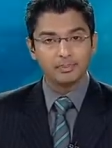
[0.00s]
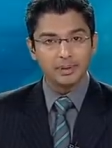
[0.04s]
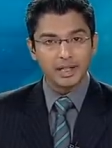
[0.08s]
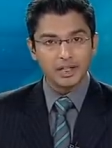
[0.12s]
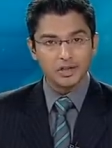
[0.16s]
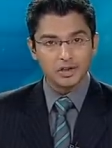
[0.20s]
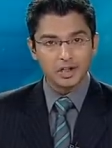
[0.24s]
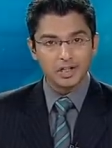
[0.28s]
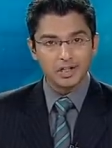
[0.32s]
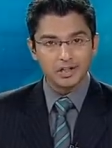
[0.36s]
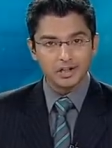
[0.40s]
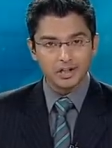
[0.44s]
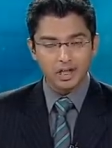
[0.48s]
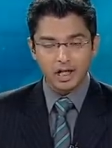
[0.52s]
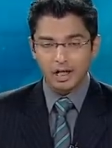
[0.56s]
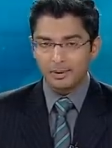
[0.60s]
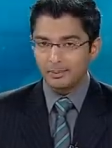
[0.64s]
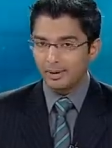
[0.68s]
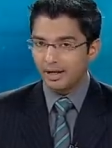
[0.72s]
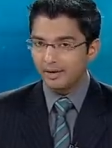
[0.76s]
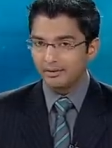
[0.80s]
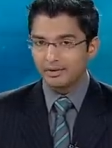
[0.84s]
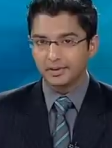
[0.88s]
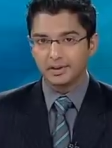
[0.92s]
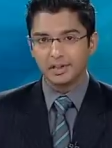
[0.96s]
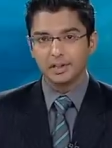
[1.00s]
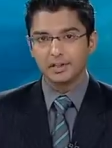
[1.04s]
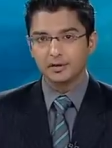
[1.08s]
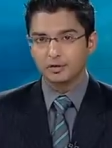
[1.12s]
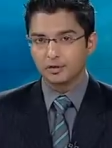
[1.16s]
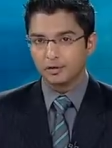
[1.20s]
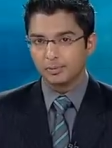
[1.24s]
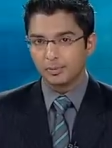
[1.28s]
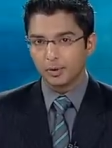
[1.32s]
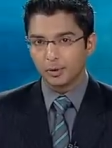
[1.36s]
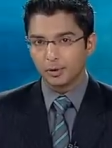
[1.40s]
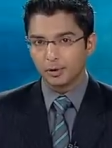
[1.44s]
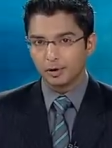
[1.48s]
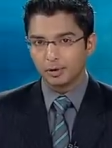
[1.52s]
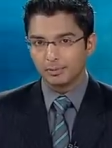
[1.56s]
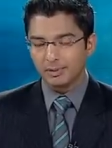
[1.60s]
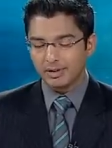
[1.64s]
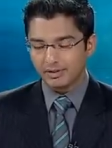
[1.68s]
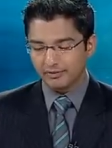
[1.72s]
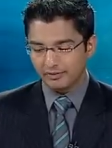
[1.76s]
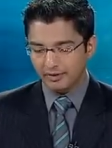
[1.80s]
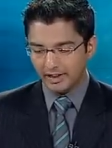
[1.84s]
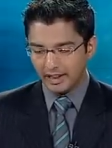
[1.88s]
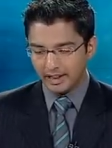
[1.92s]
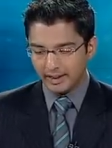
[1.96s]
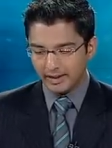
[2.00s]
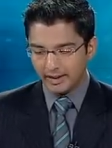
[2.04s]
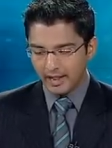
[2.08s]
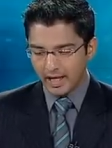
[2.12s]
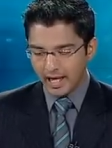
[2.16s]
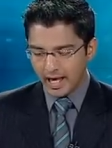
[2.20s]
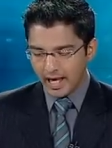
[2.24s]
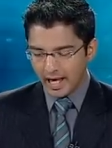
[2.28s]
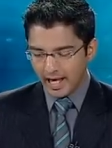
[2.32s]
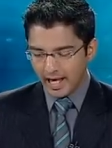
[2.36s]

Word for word: Beijing time. Everything is reported to be fine.